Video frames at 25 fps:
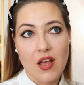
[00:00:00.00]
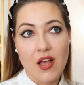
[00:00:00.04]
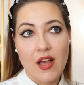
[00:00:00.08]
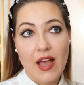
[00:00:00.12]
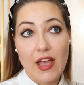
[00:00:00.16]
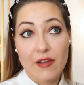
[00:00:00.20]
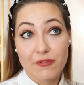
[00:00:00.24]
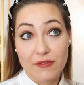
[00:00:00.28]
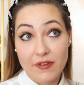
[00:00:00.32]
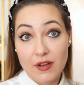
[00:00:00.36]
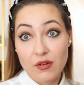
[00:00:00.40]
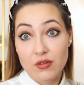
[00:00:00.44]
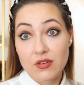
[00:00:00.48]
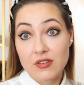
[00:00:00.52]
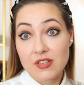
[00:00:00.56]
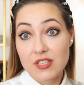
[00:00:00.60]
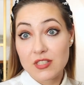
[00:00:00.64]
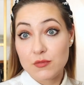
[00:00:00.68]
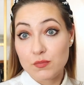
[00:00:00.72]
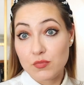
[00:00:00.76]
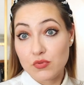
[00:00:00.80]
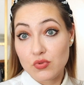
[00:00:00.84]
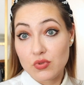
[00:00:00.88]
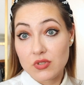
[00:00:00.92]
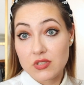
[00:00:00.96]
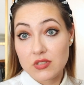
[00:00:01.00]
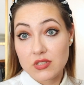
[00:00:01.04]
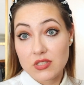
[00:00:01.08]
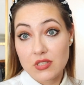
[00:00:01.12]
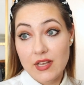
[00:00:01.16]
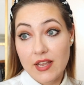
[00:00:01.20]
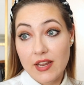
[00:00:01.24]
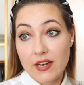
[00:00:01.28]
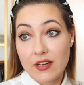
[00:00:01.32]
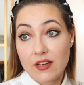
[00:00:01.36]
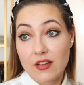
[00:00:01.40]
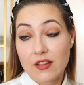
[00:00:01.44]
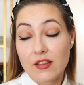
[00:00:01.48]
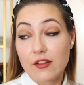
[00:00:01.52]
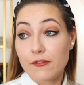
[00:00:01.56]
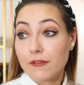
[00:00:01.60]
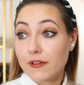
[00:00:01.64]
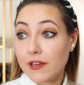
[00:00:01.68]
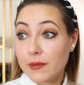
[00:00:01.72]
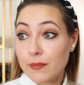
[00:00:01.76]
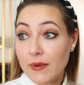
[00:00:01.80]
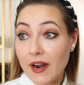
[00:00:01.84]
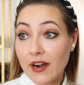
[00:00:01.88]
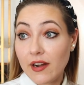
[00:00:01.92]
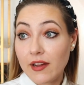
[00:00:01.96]
I found these boots at the
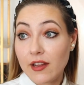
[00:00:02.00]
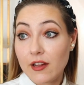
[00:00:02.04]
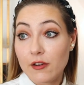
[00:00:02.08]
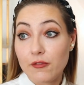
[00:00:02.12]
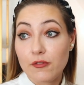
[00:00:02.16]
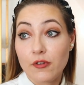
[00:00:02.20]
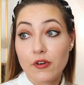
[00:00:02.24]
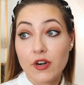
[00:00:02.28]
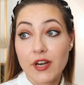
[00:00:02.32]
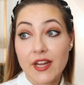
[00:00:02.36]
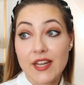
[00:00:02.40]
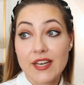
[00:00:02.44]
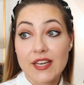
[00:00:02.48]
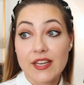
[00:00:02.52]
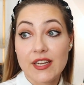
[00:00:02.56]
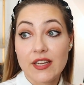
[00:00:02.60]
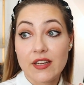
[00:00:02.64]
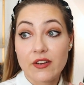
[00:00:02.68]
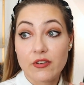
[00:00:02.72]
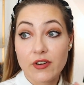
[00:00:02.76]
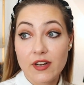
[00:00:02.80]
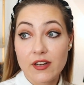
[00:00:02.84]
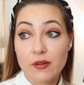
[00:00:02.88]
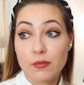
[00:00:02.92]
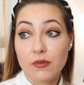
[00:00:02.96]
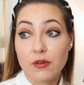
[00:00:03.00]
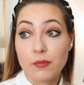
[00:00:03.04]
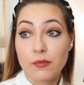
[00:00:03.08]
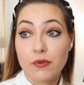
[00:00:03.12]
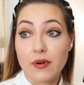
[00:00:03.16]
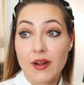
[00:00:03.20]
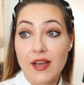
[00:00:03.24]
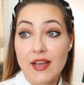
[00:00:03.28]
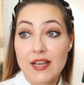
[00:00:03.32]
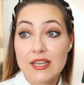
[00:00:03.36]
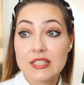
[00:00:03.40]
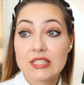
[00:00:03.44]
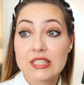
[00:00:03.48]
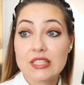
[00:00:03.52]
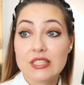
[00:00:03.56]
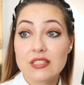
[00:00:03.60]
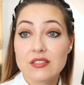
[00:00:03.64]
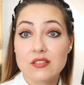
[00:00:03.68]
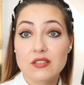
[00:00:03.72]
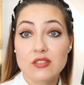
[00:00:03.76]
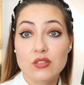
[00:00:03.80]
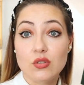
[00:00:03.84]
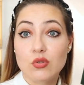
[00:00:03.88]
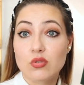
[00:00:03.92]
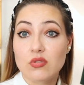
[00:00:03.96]
flea market for an incredible price,
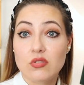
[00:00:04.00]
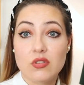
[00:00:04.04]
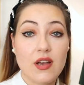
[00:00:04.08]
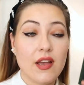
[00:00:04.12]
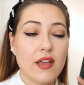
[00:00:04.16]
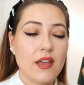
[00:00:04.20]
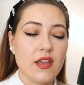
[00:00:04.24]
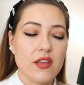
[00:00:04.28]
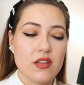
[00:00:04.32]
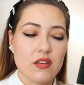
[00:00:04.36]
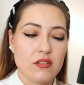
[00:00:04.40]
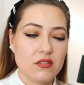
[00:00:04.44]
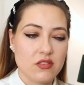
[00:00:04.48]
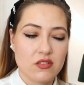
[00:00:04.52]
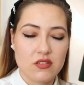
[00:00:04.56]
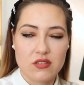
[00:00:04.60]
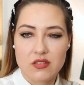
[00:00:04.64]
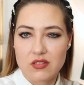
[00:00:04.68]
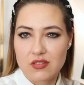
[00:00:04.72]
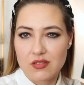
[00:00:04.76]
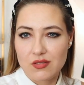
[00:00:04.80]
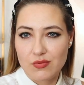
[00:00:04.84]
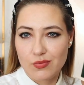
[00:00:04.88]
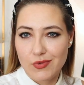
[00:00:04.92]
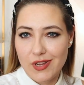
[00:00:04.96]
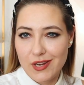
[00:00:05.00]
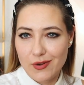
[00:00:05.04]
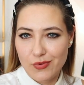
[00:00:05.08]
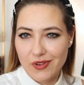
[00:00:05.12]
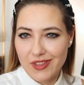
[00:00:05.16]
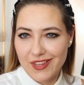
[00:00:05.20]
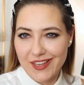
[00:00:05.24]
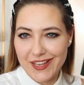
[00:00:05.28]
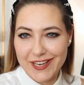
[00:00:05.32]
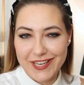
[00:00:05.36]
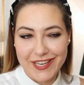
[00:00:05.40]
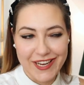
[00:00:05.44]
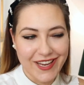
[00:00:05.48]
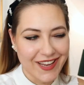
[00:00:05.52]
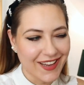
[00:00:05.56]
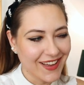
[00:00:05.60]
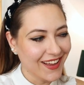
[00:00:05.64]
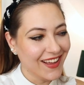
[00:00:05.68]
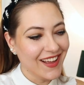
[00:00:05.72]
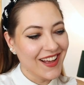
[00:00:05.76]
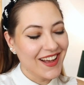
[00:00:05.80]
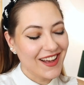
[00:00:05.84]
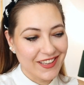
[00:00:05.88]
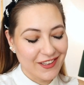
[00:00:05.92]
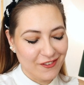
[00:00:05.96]
so I just went with it,
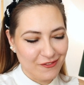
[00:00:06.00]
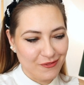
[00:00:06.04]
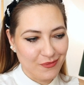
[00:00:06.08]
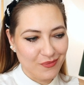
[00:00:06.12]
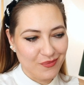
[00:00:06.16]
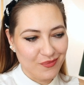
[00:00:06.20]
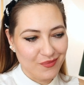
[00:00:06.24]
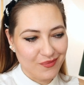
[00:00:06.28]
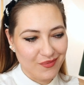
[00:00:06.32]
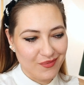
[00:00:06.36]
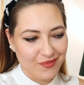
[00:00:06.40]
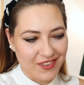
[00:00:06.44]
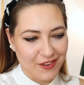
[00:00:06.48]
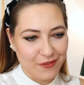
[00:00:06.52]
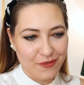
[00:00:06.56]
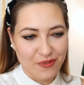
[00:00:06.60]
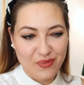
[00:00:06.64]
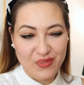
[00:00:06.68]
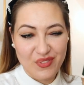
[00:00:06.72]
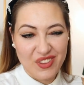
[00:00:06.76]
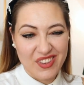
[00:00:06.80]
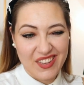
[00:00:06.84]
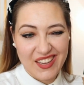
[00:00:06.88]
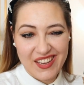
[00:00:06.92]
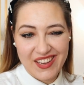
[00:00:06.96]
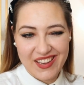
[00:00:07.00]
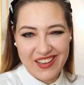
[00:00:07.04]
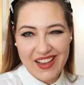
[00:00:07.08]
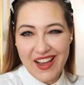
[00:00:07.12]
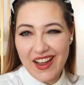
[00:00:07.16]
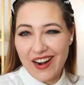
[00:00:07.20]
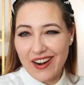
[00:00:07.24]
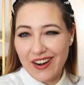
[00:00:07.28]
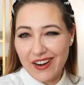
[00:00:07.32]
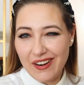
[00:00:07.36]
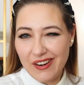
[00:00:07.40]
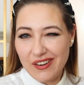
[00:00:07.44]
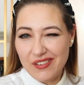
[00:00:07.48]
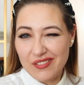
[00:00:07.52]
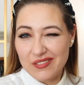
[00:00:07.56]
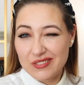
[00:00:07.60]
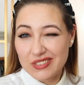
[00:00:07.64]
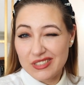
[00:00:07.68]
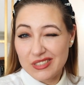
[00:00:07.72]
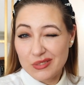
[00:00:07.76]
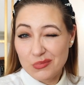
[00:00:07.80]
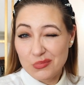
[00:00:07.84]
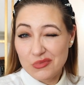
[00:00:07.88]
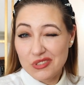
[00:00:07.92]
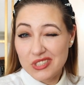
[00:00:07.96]
even if they are
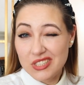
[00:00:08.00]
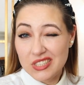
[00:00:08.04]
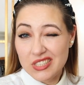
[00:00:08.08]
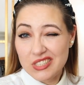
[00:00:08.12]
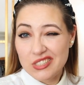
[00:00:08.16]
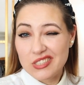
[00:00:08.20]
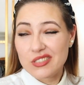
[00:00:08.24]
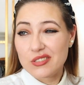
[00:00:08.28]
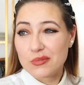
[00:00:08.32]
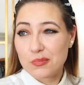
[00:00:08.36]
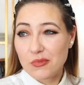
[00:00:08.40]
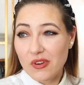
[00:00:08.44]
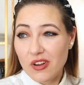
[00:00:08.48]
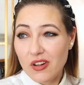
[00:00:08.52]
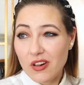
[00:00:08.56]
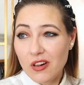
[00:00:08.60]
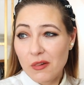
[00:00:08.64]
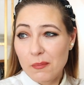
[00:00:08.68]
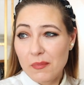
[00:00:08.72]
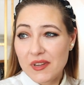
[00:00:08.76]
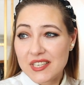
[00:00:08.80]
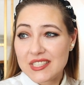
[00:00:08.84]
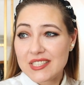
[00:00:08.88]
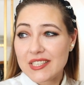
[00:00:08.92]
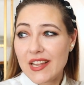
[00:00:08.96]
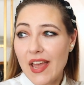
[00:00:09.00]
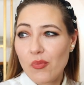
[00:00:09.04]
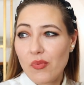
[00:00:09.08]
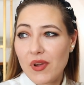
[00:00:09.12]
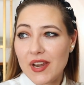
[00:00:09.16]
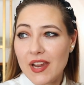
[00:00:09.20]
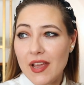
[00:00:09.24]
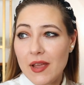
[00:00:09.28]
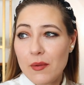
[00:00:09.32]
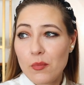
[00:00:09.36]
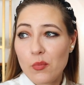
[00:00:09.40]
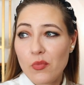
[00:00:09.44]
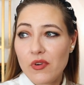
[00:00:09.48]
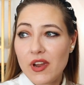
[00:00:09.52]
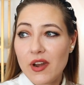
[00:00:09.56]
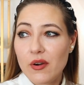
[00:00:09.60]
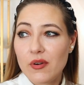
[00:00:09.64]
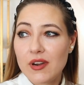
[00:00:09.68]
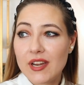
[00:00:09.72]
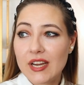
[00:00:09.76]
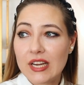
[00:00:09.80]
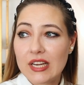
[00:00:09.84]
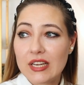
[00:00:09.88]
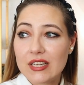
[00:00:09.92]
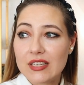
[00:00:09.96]
somewhat small. But when I'm
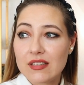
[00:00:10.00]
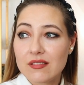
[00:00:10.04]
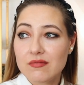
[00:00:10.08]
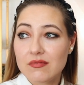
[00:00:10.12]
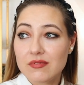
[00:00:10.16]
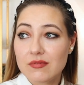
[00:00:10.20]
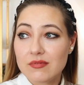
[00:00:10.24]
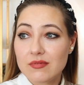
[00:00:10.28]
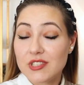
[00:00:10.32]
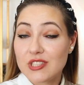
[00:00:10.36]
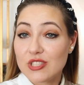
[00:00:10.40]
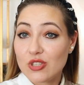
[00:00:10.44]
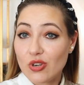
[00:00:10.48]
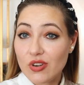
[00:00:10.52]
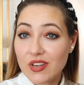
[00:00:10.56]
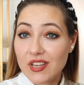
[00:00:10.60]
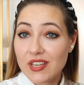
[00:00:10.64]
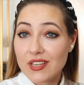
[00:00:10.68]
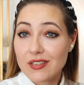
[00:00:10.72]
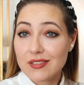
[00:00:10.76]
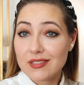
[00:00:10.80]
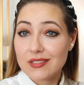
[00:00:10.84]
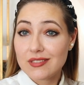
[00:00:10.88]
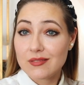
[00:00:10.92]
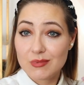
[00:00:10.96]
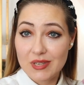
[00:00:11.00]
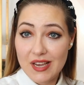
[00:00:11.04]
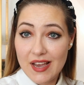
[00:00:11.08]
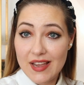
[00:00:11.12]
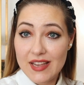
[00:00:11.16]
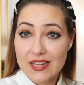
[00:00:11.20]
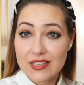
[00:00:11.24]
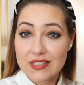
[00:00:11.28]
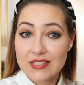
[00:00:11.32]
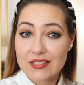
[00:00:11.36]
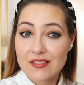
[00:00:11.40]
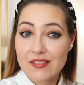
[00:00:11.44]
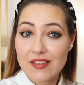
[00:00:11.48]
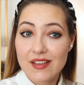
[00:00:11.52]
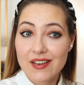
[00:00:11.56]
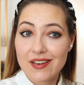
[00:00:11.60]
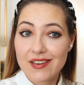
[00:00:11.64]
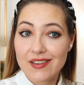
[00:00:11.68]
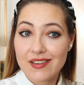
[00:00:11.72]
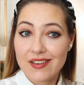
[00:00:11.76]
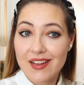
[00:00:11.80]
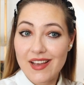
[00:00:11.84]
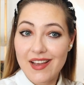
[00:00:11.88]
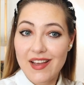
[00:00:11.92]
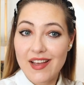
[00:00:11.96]
wearing stockings, tights,
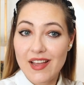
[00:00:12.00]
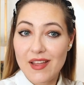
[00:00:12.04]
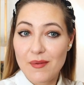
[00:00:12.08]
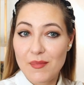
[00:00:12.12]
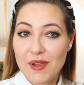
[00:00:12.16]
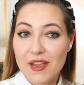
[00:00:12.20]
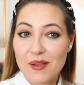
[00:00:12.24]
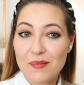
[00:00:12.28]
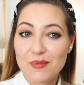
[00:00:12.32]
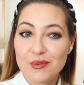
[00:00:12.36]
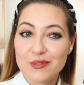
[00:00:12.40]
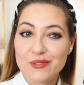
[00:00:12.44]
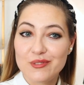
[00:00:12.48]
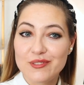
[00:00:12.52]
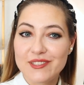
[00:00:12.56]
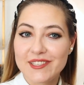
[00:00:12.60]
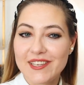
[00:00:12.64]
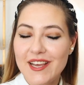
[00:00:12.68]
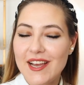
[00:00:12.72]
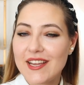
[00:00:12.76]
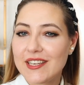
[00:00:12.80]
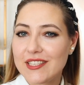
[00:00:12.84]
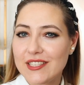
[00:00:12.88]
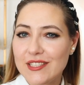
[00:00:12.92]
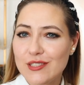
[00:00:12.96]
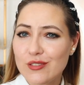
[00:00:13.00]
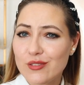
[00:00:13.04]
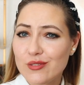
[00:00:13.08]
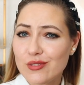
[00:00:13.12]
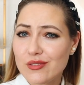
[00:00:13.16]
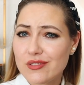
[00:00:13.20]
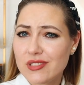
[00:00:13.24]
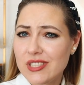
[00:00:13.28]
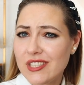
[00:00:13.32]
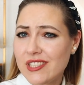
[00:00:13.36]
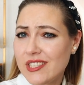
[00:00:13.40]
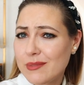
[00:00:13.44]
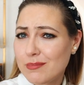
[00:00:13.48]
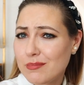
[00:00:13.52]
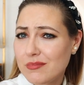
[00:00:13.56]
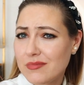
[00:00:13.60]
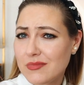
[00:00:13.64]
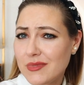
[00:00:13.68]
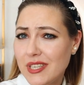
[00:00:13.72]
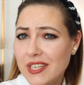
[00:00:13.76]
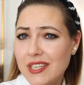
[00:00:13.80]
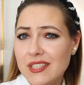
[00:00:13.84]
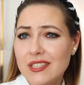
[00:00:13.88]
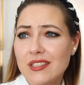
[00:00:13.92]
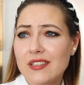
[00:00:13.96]
then I'm able to slide into them,
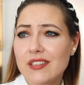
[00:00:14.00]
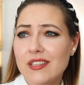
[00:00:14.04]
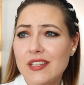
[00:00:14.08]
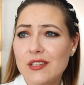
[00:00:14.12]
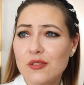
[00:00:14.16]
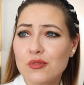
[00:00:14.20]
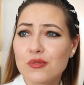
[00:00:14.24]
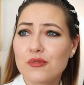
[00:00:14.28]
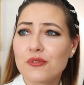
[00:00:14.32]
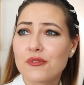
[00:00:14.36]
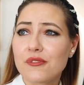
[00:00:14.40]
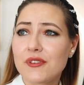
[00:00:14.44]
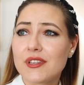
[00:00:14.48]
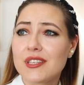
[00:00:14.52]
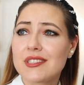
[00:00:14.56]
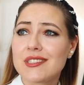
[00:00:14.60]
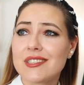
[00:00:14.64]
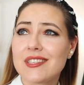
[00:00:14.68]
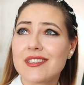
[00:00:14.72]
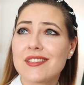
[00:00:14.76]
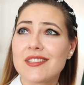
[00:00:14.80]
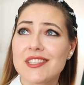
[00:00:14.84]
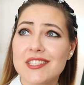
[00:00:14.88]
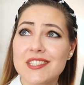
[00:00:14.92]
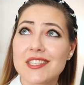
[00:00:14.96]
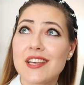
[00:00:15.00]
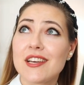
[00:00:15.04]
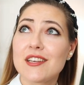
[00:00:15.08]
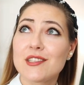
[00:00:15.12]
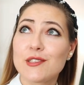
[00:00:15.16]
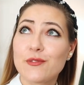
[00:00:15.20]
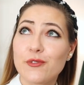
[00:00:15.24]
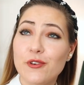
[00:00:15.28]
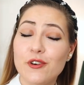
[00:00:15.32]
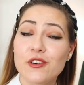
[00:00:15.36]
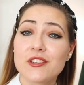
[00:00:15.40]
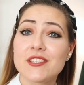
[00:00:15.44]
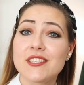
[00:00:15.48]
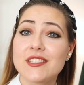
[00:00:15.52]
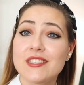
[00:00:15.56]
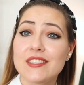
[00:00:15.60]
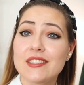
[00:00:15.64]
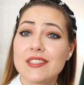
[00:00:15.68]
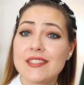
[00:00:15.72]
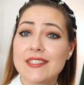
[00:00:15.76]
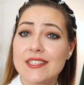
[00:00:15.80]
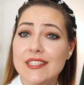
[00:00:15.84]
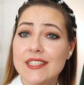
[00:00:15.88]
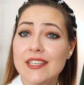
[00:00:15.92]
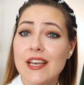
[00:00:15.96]
and they do fit in the size
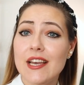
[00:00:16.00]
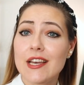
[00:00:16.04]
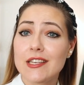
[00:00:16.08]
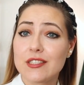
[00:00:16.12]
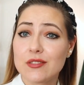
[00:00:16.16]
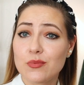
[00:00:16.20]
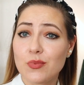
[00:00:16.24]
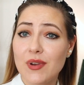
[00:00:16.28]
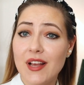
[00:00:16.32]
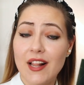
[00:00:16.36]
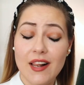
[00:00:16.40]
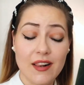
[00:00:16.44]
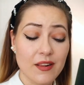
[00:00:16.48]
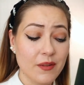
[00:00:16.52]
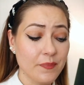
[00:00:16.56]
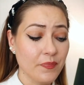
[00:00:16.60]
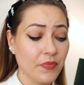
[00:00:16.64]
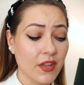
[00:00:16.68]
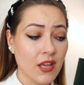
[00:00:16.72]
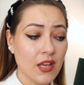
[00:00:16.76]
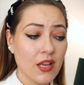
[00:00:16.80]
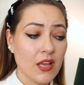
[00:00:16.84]
40C as well.